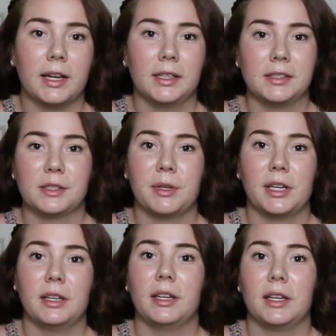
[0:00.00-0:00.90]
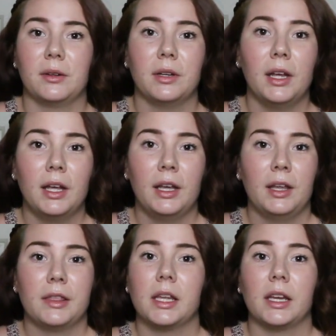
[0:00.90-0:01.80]
it doesn't mean
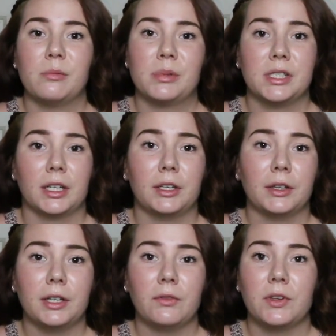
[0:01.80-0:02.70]
anything in particular.